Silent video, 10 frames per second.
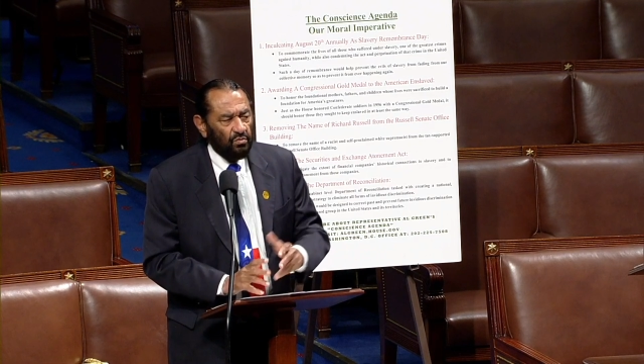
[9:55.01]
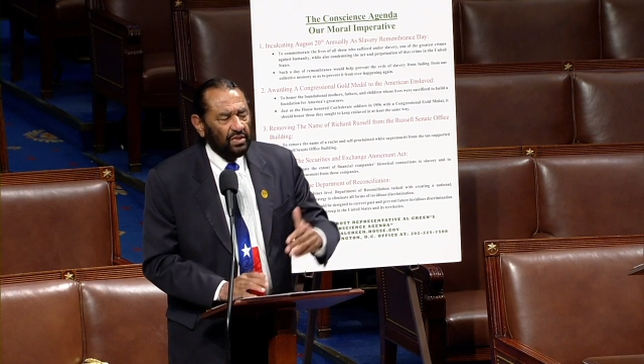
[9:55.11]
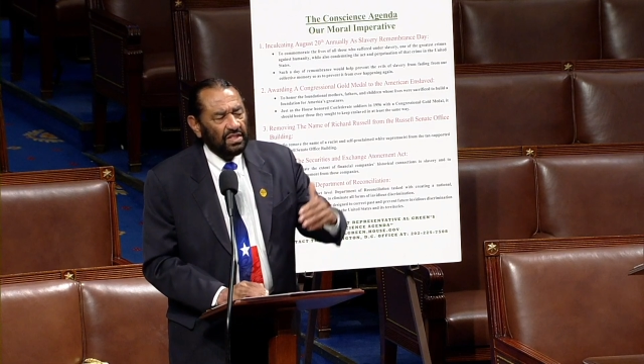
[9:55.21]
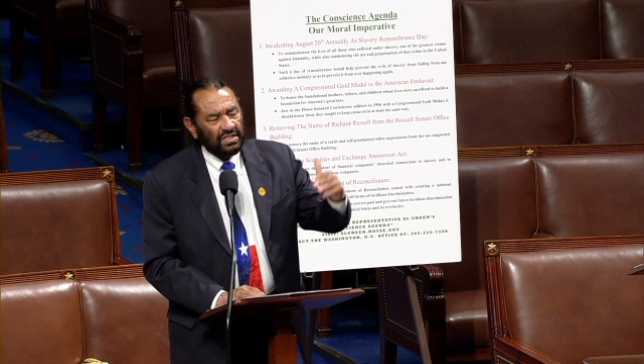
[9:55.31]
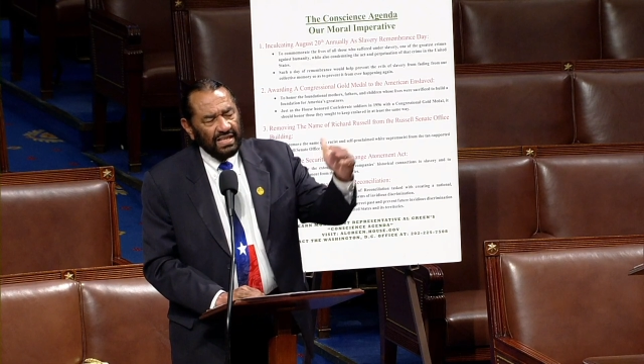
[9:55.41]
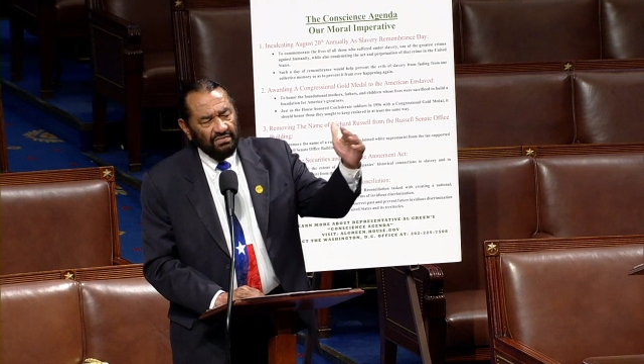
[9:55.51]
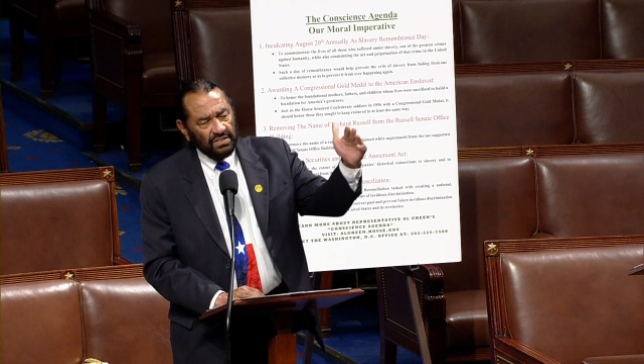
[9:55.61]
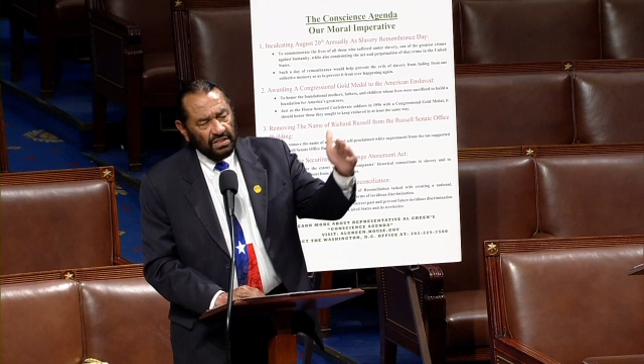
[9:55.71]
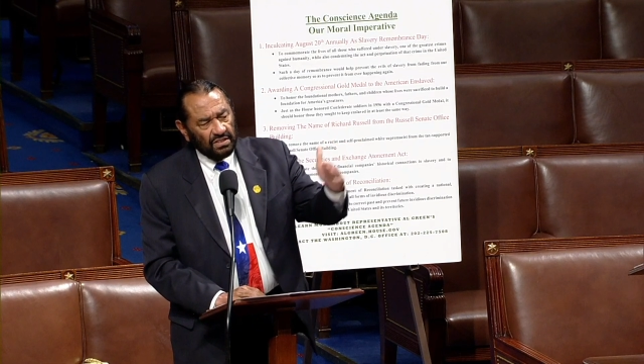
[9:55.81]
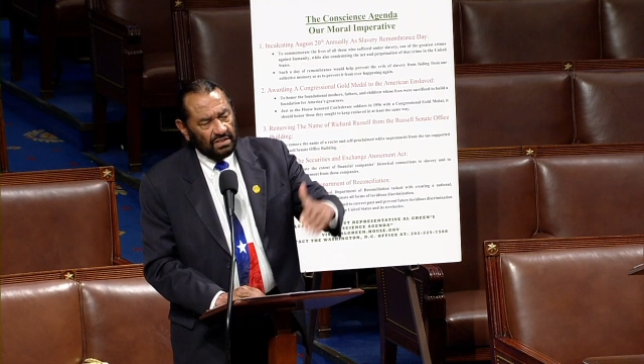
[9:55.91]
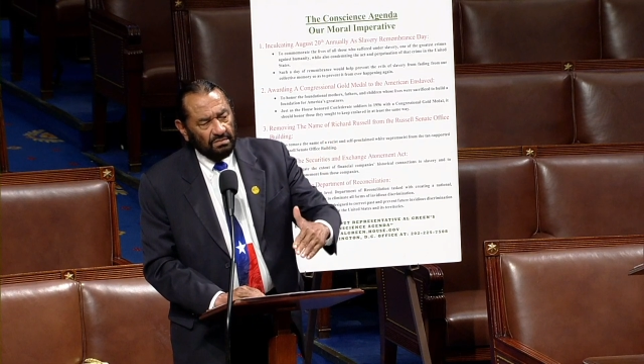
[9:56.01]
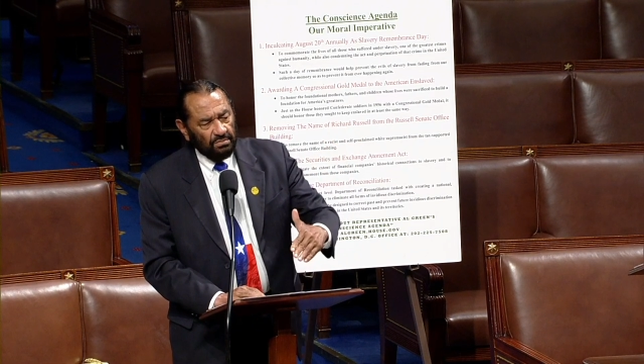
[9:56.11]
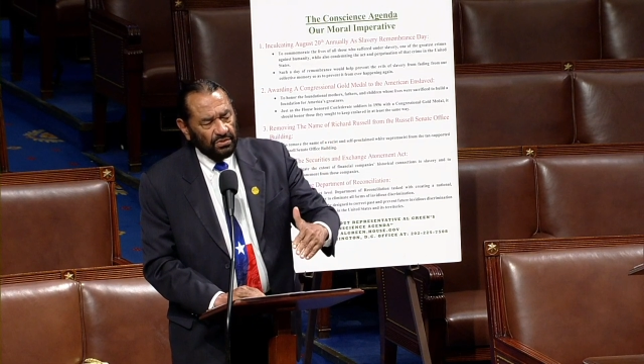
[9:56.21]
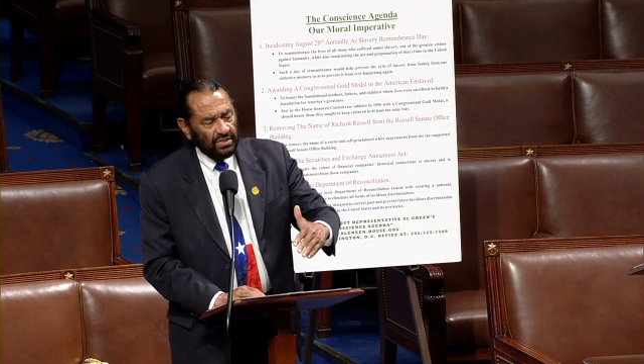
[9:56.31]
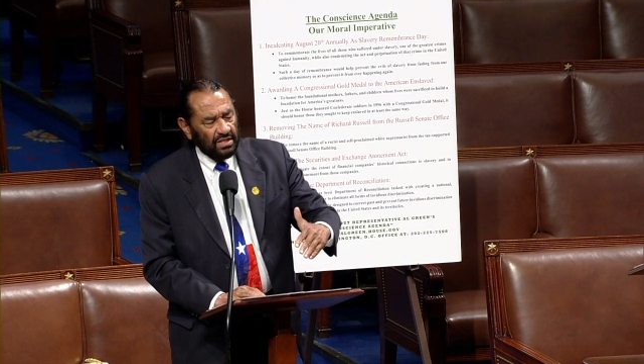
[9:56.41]
with a
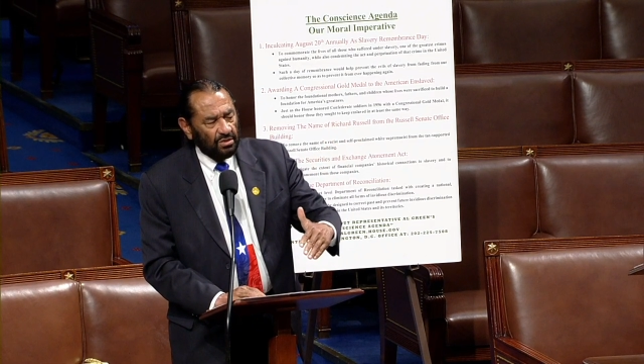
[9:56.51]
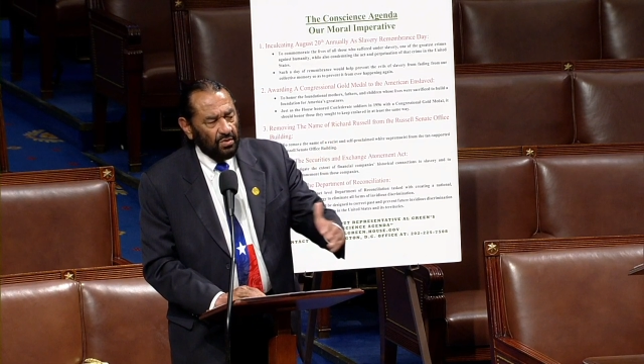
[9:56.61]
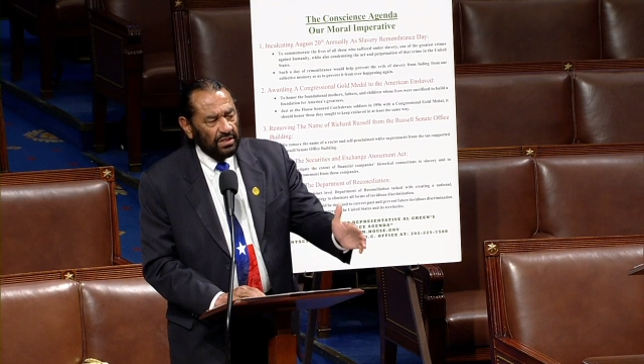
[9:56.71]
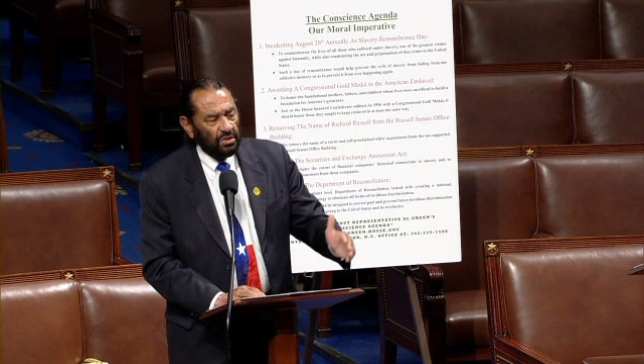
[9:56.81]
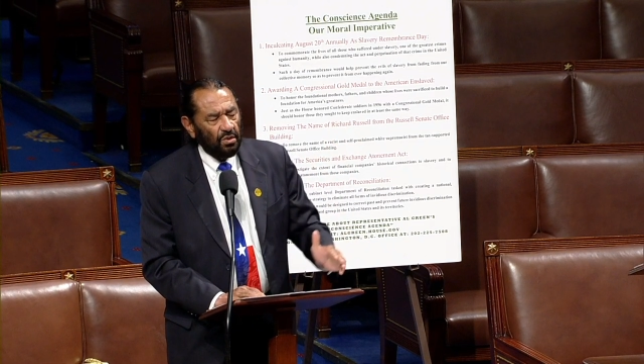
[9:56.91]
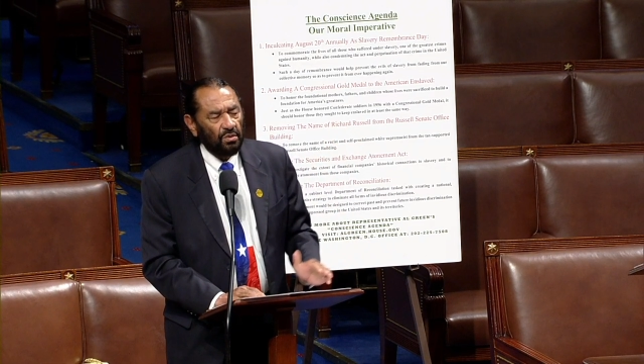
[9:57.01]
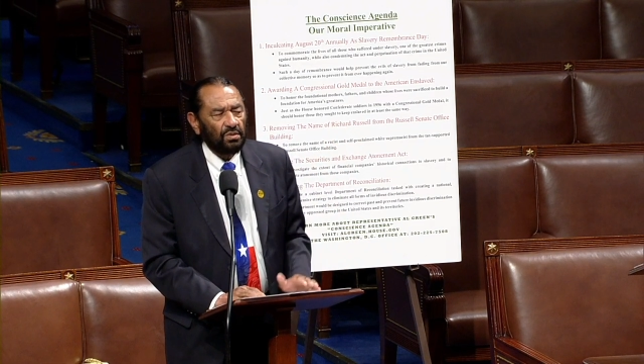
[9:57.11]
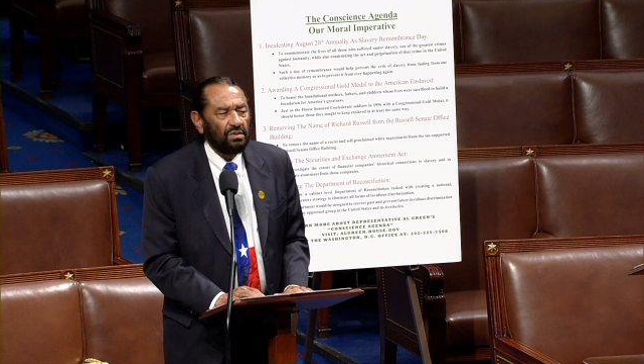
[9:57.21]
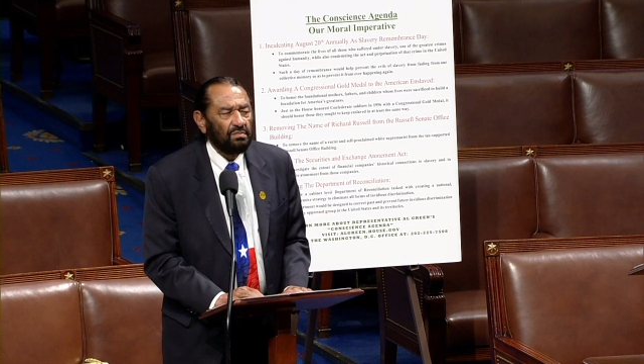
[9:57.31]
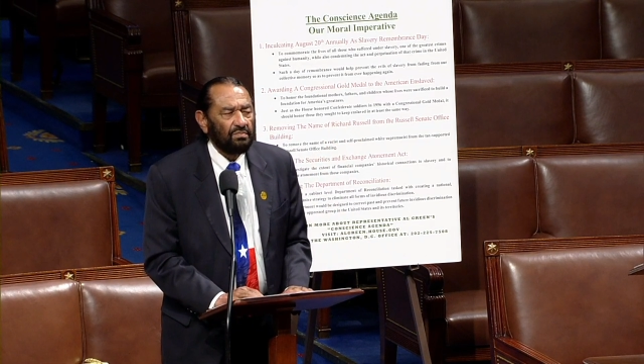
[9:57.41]
70% threshold,